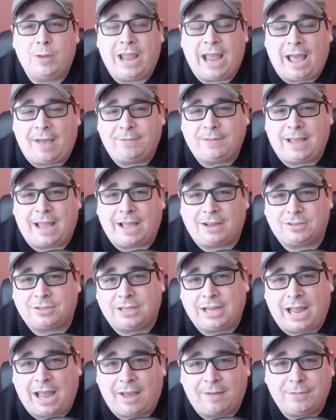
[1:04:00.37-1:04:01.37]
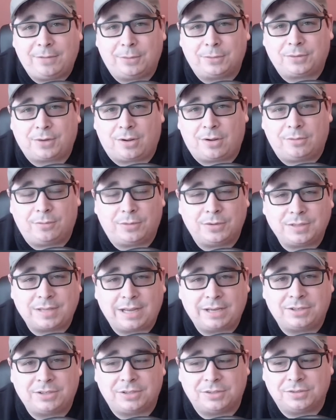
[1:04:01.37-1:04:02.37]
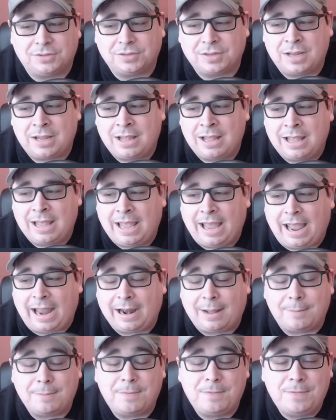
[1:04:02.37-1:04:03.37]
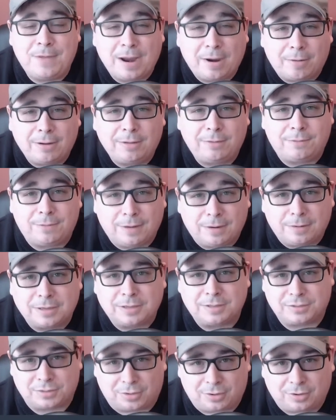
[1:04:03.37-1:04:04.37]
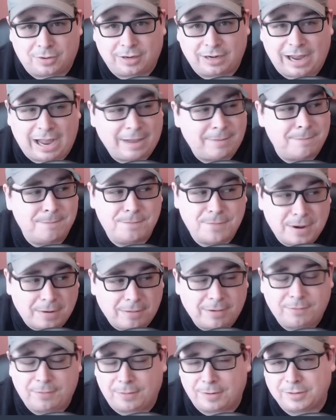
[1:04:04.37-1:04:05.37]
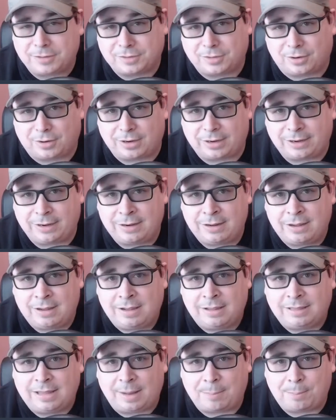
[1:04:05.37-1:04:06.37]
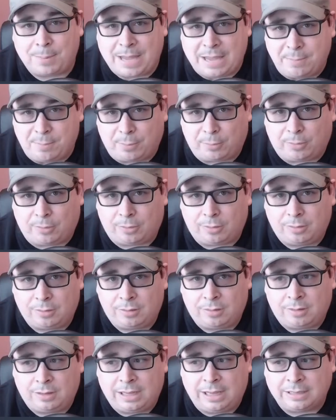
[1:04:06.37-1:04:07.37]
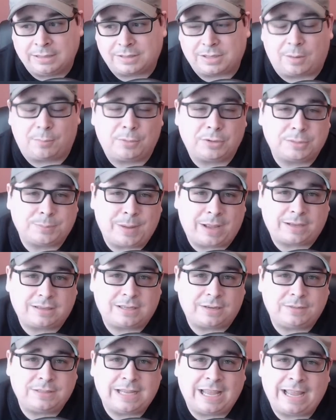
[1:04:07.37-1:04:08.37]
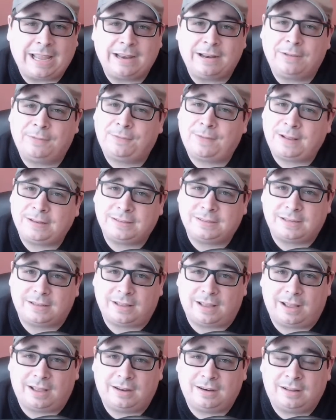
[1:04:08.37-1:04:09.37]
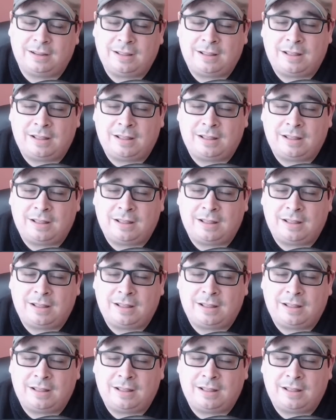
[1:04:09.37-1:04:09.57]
we have to actually have those conversations. And I'm very, very sorry. I'm very, very sorry that people, in some respects, have taken offense to that.